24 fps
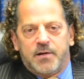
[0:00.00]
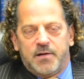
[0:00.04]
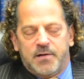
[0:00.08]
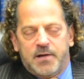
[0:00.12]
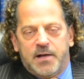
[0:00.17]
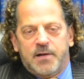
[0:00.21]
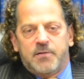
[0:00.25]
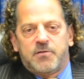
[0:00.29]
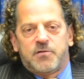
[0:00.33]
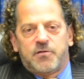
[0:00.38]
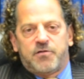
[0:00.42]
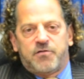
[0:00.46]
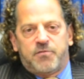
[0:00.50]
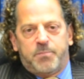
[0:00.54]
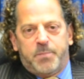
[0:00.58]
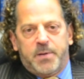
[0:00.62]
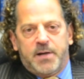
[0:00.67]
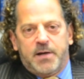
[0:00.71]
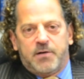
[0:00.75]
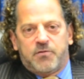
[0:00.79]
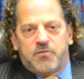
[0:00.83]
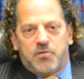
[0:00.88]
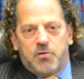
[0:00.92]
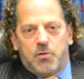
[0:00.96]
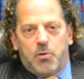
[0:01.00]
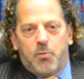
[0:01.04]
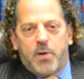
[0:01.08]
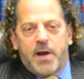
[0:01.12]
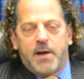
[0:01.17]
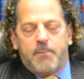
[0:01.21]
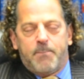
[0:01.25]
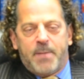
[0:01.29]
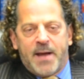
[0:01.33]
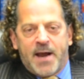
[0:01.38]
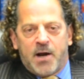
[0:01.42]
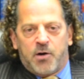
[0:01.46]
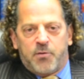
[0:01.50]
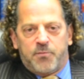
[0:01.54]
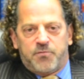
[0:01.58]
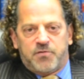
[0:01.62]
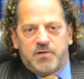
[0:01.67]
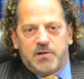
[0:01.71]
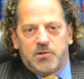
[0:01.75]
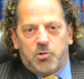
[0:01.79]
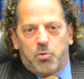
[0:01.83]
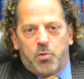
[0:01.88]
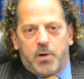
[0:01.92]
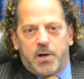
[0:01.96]
you need to speak to a
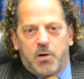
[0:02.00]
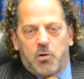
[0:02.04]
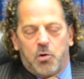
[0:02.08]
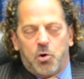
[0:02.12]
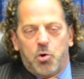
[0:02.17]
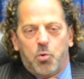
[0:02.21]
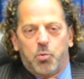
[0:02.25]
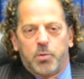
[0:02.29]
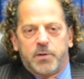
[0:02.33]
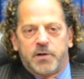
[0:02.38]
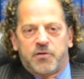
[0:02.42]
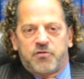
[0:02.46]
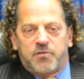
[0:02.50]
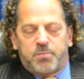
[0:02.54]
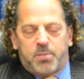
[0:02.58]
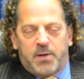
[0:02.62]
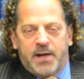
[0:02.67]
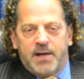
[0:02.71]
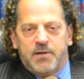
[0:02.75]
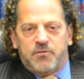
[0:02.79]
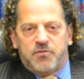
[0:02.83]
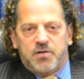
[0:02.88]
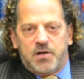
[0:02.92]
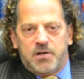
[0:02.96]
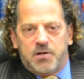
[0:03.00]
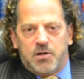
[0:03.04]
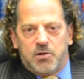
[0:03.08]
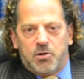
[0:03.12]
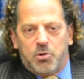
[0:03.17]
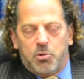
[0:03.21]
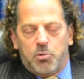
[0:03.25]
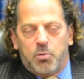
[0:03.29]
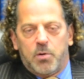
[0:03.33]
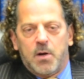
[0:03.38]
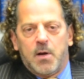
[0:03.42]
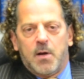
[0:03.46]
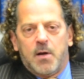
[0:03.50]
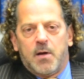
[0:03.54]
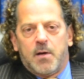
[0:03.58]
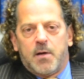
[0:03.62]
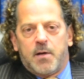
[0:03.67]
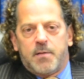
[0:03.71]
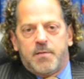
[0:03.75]
bankruptcy lawyer who will explain to you